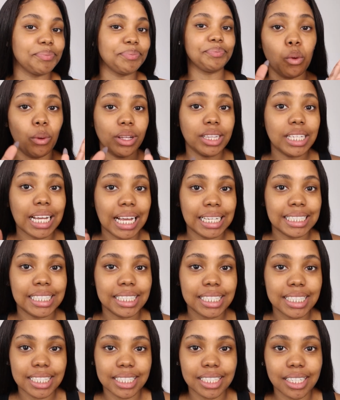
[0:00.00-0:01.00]
One thing I
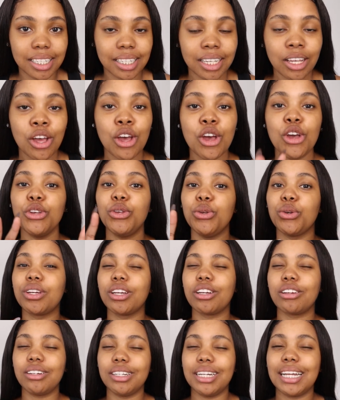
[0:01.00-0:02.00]
did see, you
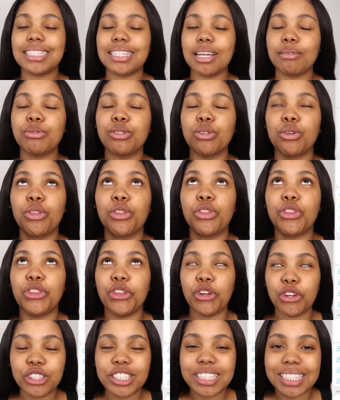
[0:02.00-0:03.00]
can connect up to
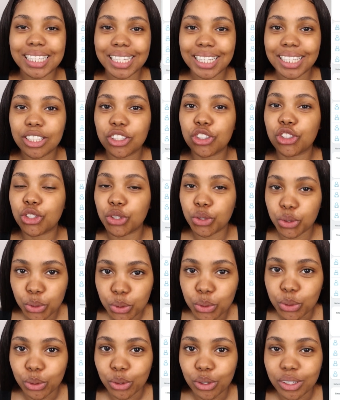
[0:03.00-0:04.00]

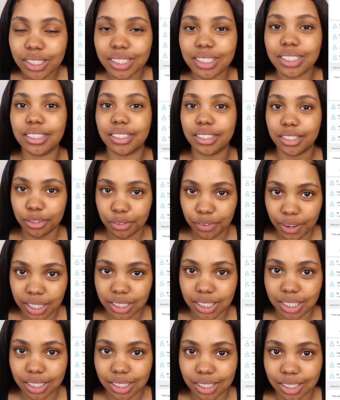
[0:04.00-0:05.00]
32
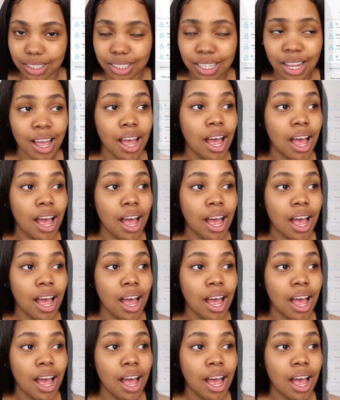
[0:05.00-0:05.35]
devices.